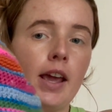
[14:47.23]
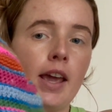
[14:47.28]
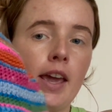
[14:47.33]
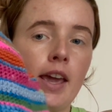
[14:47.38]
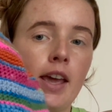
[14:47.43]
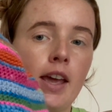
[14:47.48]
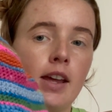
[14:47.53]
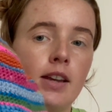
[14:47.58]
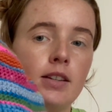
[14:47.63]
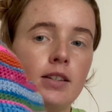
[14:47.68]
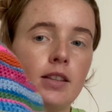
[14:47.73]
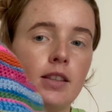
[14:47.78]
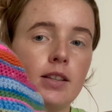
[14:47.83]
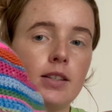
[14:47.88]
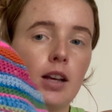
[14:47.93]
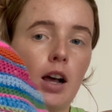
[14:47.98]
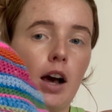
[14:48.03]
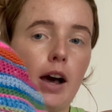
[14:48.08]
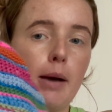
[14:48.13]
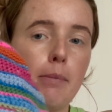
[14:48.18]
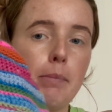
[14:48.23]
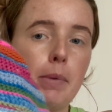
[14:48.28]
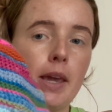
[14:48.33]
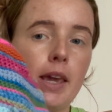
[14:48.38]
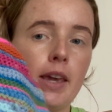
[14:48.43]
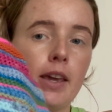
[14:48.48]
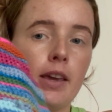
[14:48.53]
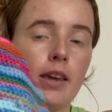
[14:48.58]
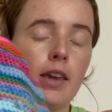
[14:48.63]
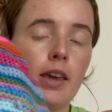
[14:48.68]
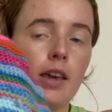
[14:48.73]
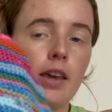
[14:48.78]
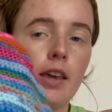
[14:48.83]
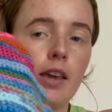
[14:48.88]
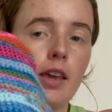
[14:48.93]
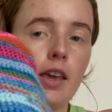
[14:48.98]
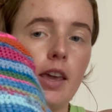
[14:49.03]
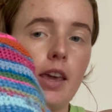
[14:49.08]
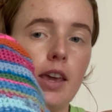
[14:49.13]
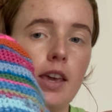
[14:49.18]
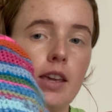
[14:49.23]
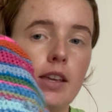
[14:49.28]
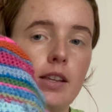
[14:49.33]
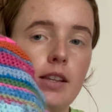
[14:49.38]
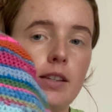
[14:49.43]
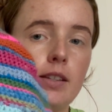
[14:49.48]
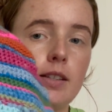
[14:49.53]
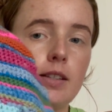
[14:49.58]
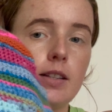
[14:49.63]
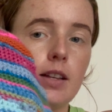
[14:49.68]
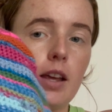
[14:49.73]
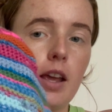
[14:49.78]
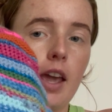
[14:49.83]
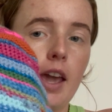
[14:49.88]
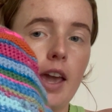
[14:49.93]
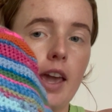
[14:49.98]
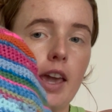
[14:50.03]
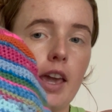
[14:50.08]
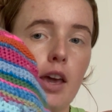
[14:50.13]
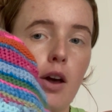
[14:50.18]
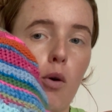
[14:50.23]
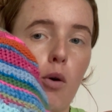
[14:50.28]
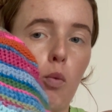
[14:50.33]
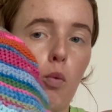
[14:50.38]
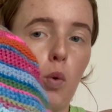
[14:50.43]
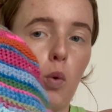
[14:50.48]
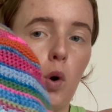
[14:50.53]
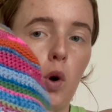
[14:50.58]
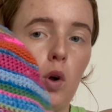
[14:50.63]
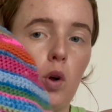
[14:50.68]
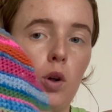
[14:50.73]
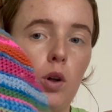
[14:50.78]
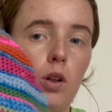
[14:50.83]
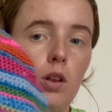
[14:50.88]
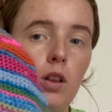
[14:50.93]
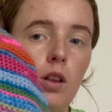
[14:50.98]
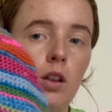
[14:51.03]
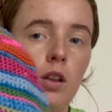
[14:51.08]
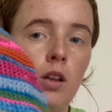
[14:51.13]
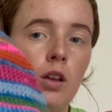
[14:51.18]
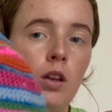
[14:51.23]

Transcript: and this hot pink is a wool.